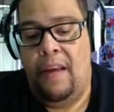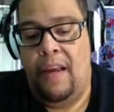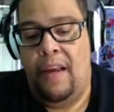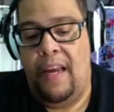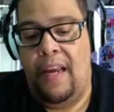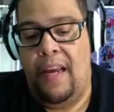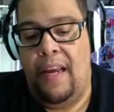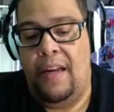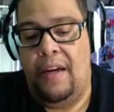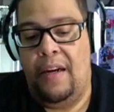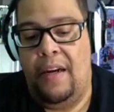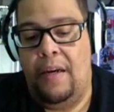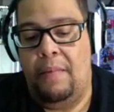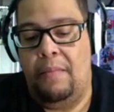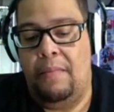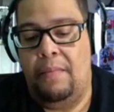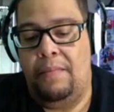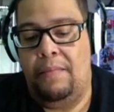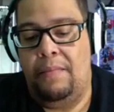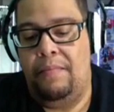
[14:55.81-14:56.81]
And
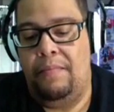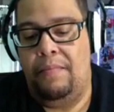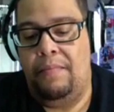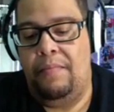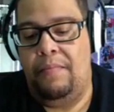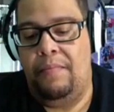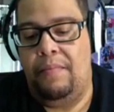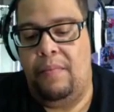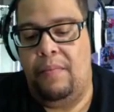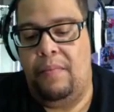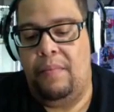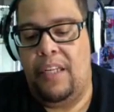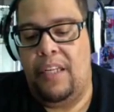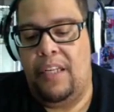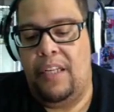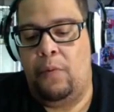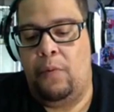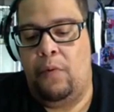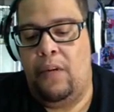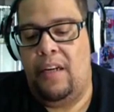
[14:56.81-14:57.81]

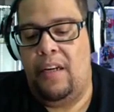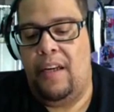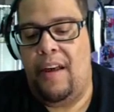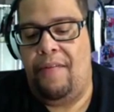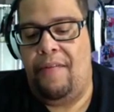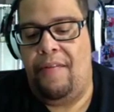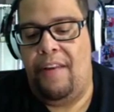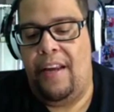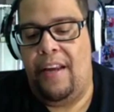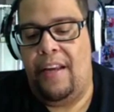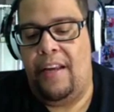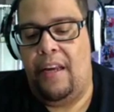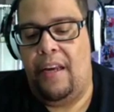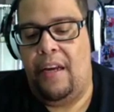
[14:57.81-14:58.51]
this one, I think,